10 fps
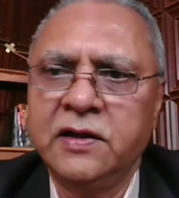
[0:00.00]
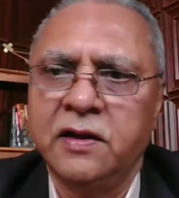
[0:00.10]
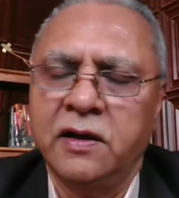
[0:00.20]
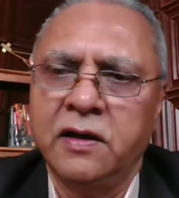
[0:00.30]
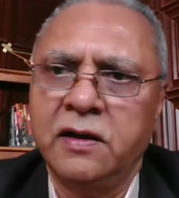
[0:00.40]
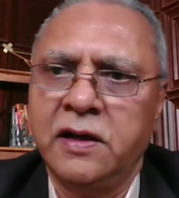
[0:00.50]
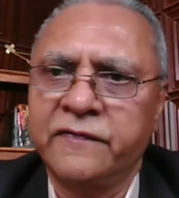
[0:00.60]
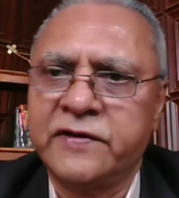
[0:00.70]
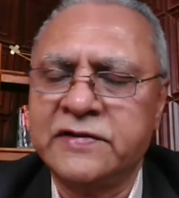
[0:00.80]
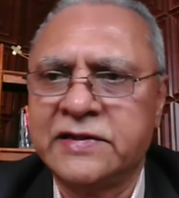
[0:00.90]

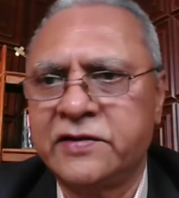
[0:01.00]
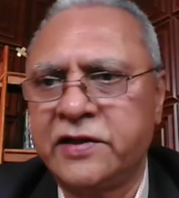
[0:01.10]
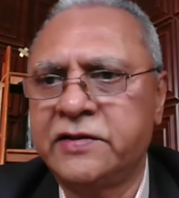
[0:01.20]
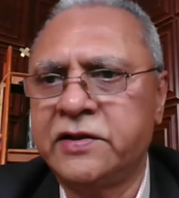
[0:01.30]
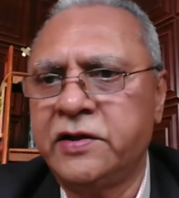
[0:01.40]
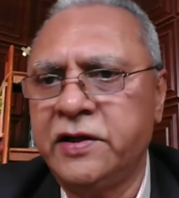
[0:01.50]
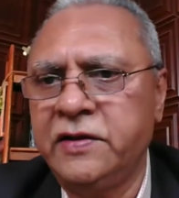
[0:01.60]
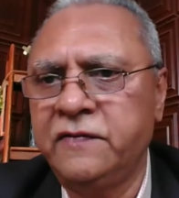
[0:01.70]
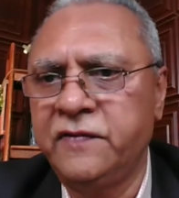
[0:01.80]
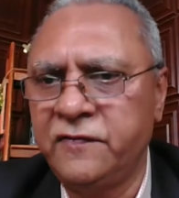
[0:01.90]
After say
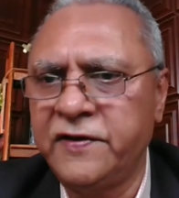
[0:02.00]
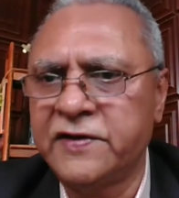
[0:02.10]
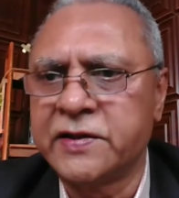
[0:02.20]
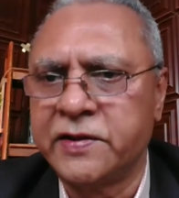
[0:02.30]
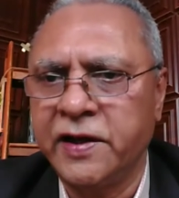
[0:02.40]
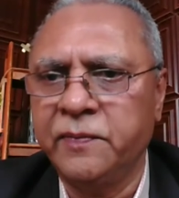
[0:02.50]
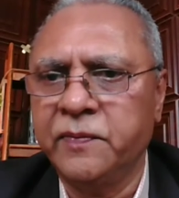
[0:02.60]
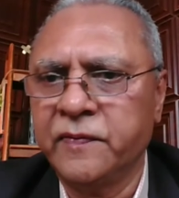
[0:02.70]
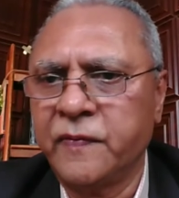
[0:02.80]
3:30, we'll fix the time.